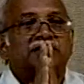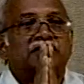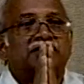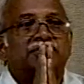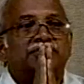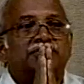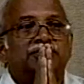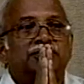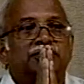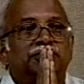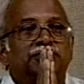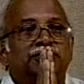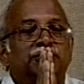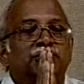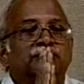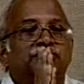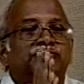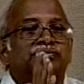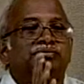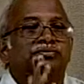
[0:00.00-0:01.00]
craft do you
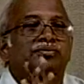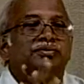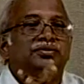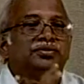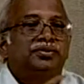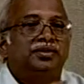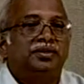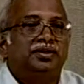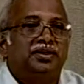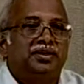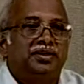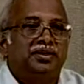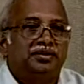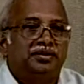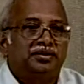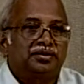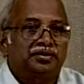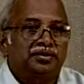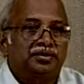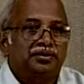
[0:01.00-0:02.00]
move
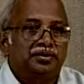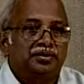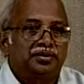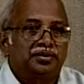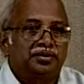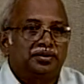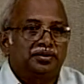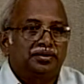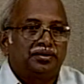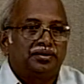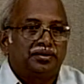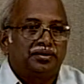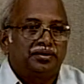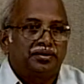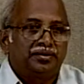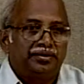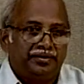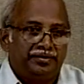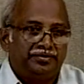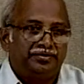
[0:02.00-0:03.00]
in
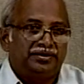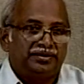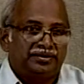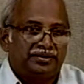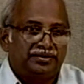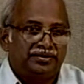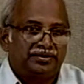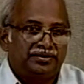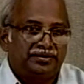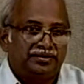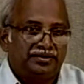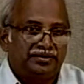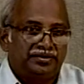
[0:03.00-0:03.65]
rivers?